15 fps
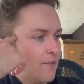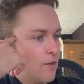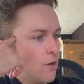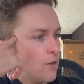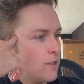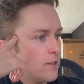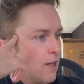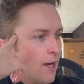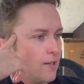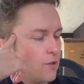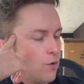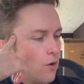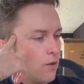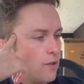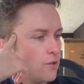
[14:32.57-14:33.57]
notice I
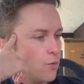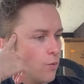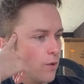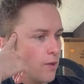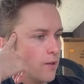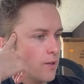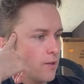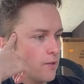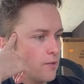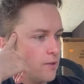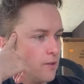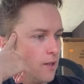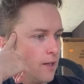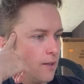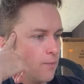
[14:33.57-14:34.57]
do all this work
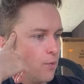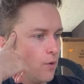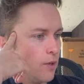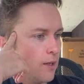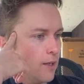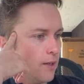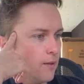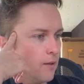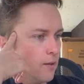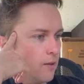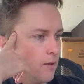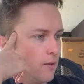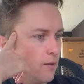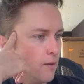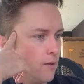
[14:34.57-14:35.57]
to like put in
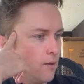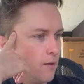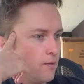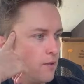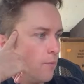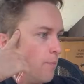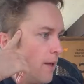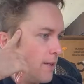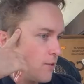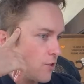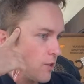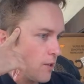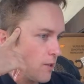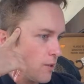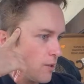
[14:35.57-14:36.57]

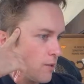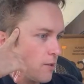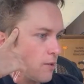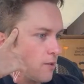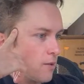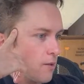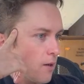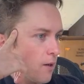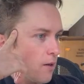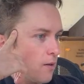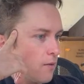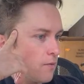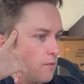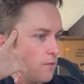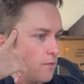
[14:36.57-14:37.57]
dimensions
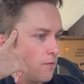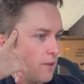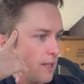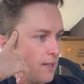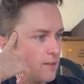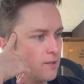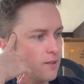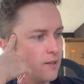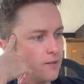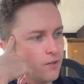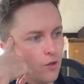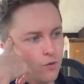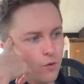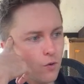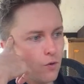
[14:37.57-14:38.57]
of things that
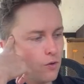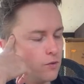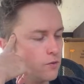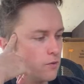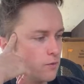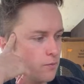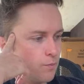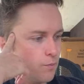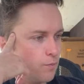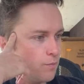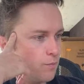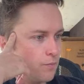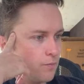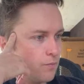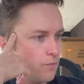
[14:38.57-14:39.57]
don't hold
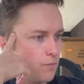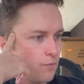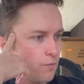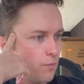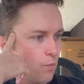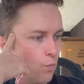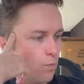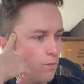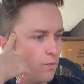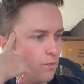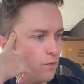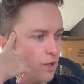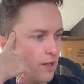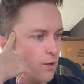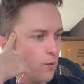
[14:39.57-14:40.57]

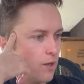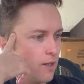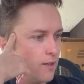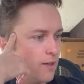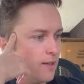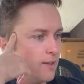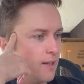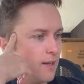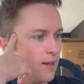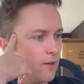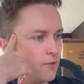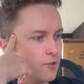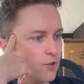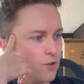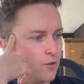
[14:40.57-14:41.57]
liquid, and then I
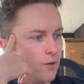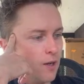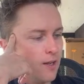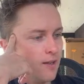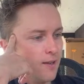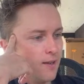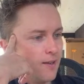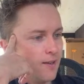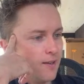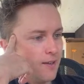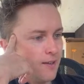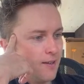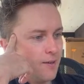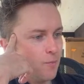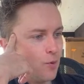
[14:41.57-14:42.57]
also
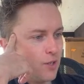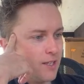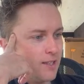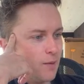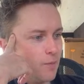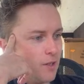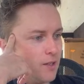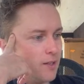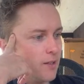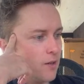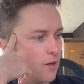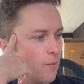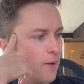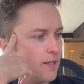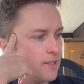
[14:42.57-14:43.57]
put in the milliliter
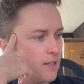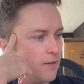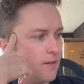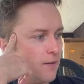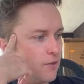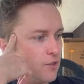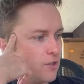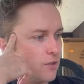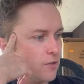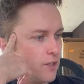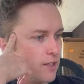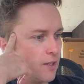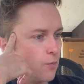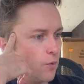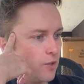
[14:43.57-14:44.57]
capacity of every single
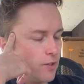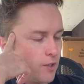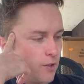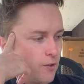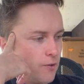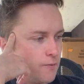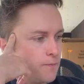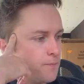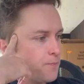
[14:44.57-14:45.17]
thing that we do.